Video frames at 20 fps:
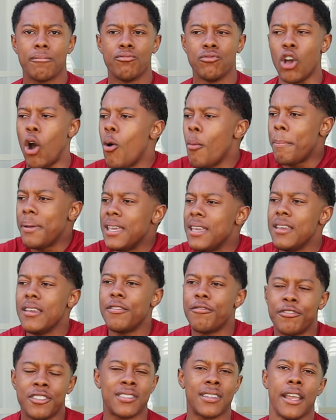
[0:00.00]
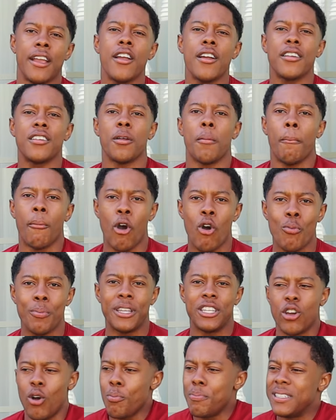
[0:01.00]
Don't be scared of the
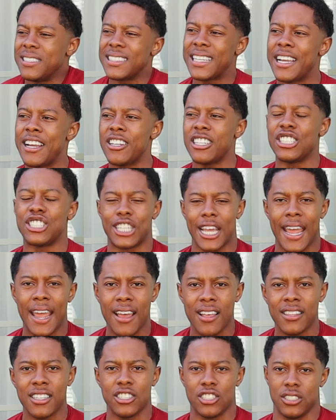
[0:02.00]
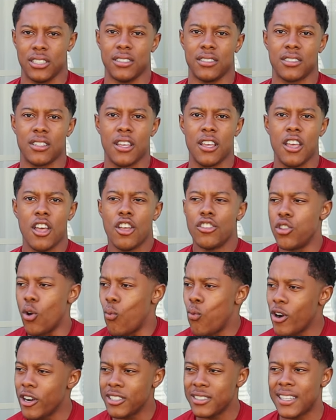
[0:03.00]
moment. Don't be scared of challenges. The
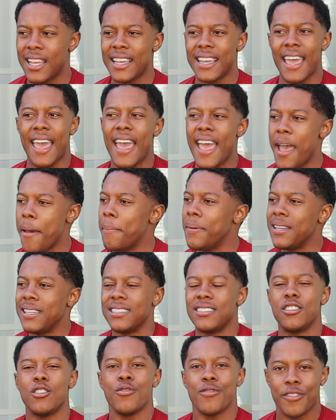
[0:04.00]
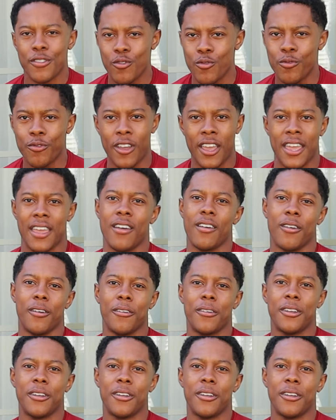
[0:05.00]
worst that can happen is if you fail.